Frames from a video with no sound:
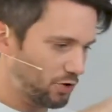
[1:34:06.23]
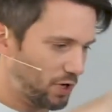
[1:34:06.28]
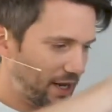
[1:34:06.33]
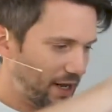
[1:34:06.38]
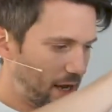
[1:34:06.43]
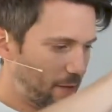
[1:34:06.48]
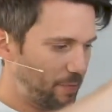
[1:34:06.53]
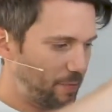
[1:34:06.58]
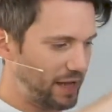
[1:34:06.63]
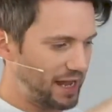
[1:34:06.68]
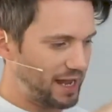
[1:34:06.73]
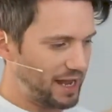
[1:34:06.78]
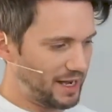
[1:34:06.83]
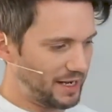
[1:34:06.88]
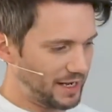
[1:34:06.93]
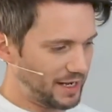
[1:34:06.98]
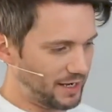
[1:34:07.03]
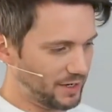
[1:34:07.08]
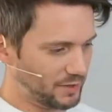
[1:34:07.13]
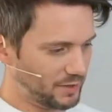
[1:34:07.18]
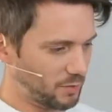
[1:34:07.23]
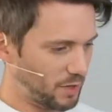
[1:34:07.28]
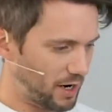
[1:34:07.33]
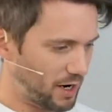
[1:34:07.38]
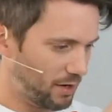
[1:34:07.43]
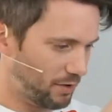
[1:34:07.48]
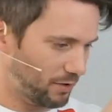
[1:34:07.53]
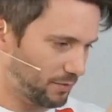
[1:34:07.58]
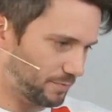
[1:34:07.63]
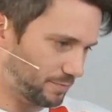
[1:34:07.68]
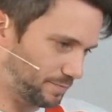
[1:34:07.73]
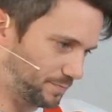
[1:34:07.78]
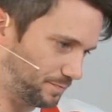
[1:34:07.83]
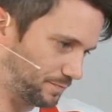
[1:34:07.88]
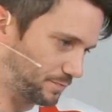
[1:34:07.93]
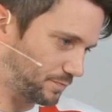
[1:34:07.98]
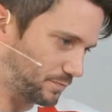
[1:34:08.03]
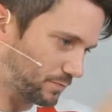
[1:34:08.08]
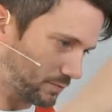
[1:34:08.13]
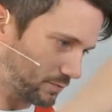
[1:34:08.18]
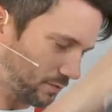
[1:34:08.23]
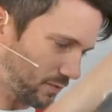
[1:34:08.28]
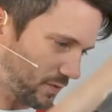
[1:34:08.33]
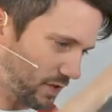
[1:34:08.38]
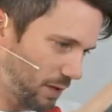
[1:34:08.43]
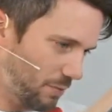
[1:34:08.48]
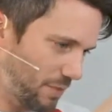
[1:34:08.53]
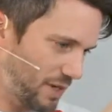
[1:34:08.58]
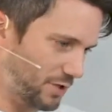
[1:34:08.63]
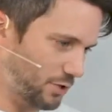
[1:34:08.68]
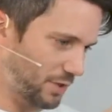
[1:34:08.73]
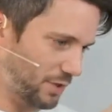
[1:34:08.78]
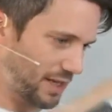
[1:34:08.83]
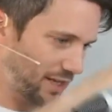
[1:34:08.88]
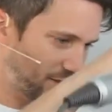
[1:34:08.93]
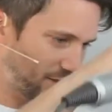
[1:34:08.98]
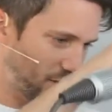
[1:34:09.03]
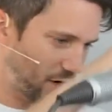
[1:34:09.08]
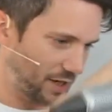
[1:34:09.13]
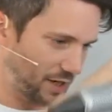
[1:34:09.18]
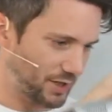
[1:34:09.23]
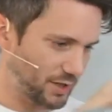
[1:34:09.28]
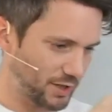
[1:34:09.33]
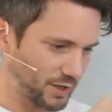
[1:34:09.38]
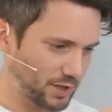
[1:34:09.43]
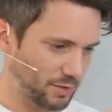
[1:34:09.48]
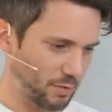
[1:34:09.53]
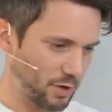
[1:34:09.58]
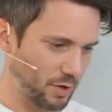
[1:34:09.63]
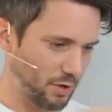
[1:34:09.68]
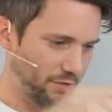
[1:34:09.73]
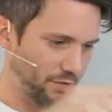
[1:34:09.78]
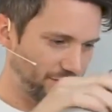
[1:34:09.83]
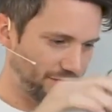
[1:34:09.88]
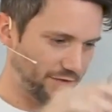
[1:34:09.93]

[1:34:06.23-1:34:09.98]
that beard in as well. And make sure that's nice and smooth.